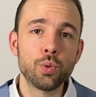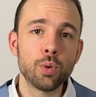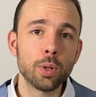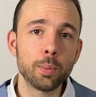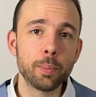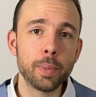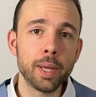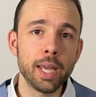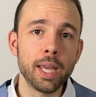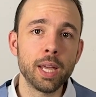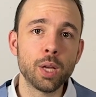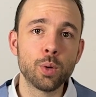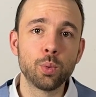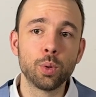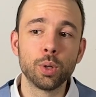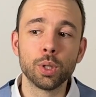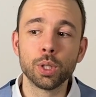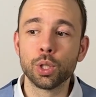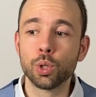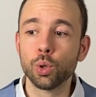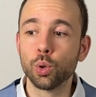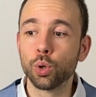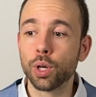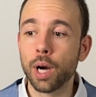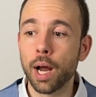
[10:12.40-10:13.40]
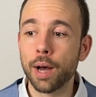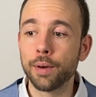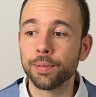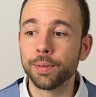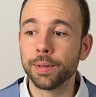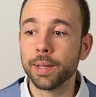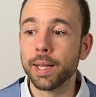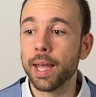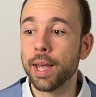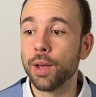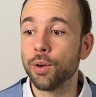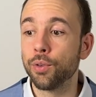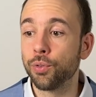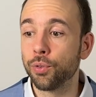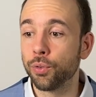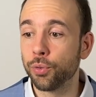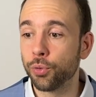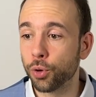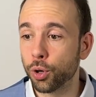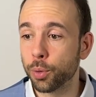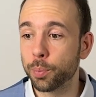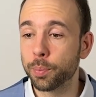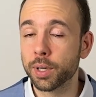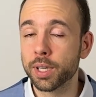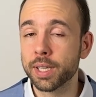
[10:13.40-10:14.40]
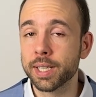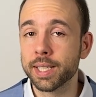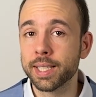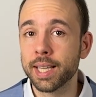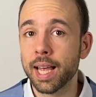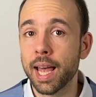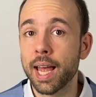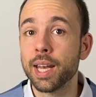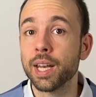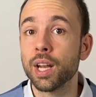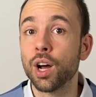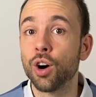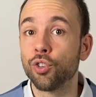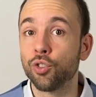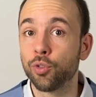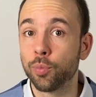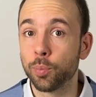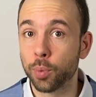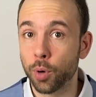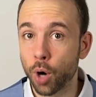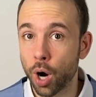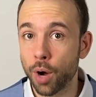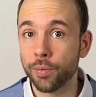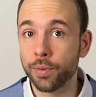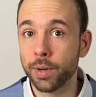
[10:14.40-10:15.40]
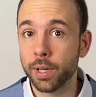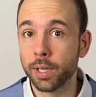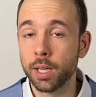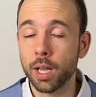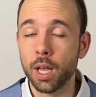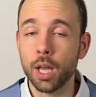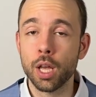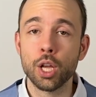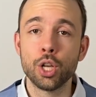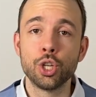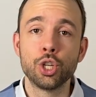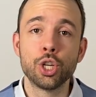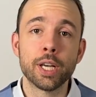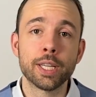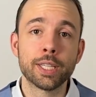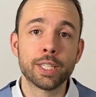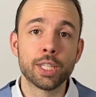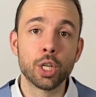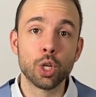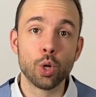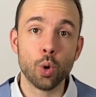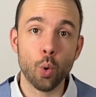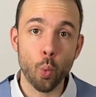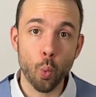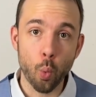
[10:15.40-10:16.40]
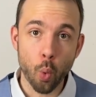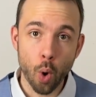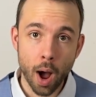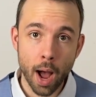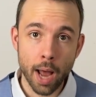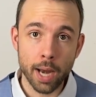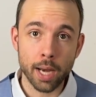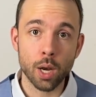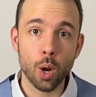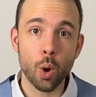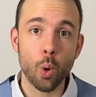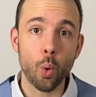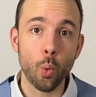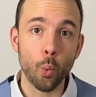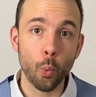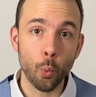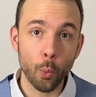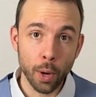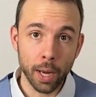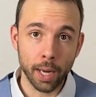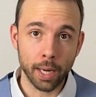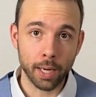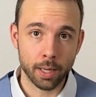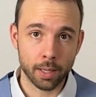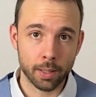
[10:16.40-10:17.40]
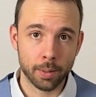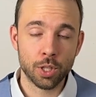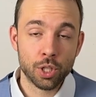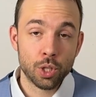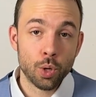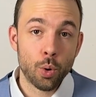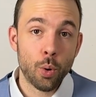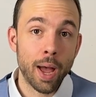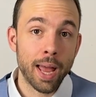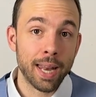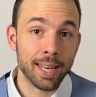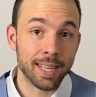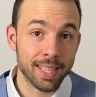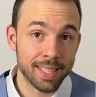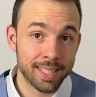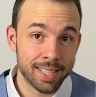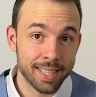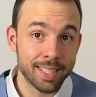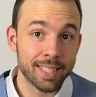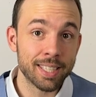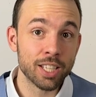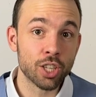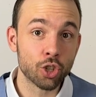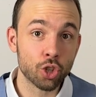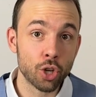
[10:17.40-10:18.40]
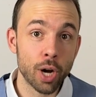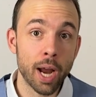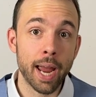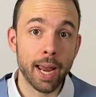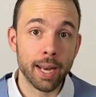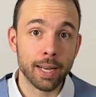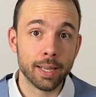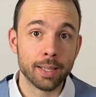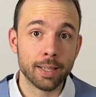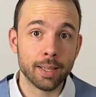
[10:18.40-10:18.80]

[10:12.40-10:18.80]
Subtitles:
will be equal to roughly 4% of profit just in 1 week. So, and this is great.